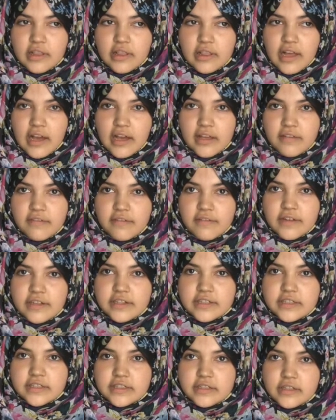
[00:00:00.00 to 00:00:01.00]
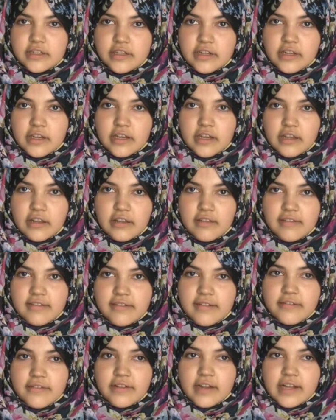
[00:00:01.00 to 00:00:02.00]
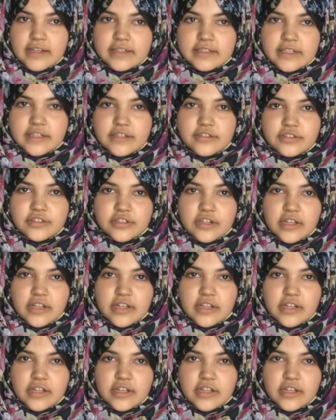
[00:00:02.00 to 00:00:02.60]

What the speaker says: life is, and civilization.